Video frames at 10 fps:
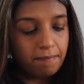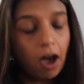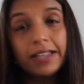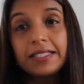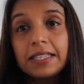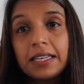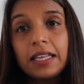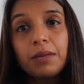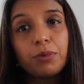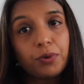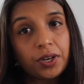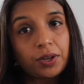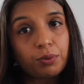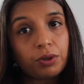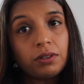Ideally
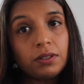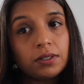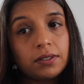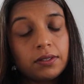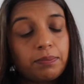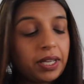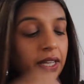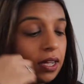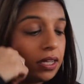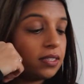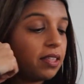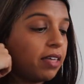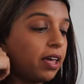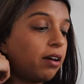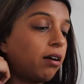merino wool, because
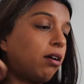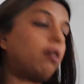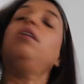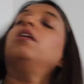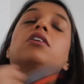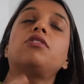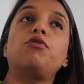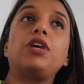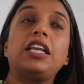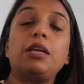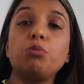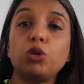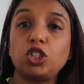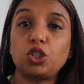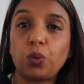they are really
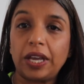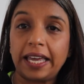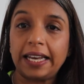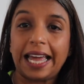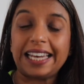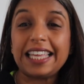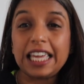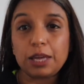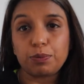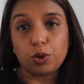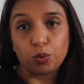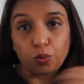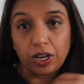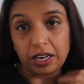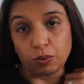moisture wicking and keep you
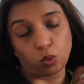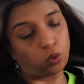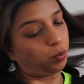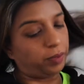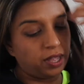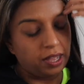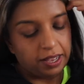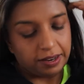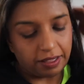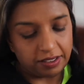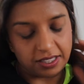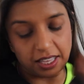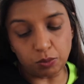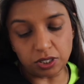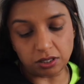really warm. Now the
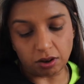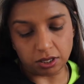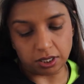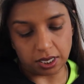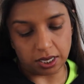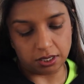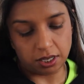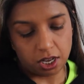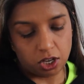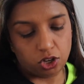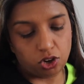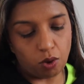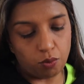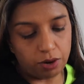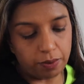thing with socks is you
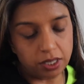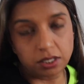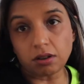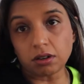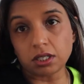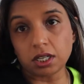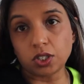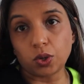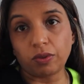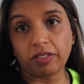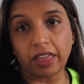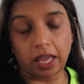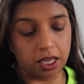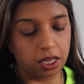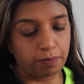don't want to buy socks that are too
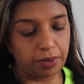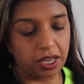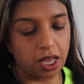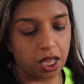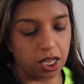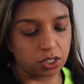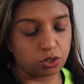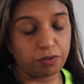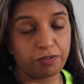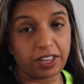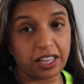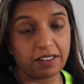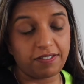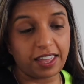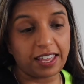thick, because your feet,
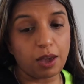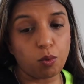if they get